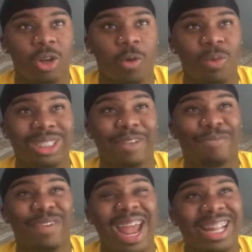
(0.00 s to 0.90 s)
was the
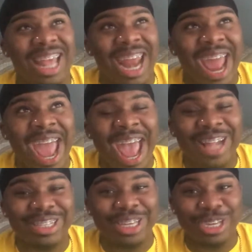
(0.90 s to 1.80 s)
fact that I
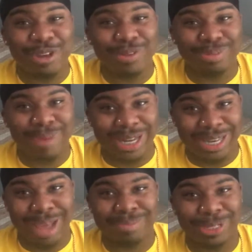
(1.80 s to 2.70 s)
had to use my
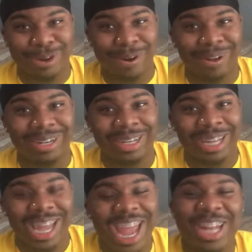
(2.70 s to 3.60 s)
debit card.
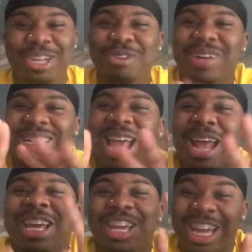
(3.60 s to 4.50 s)
And then you get that,
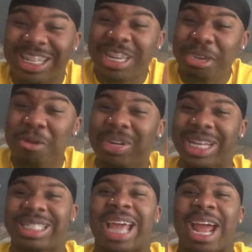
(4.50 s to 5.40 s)

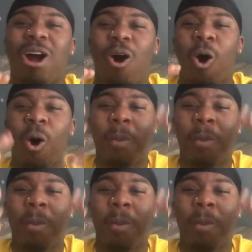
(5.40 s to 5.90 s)
oh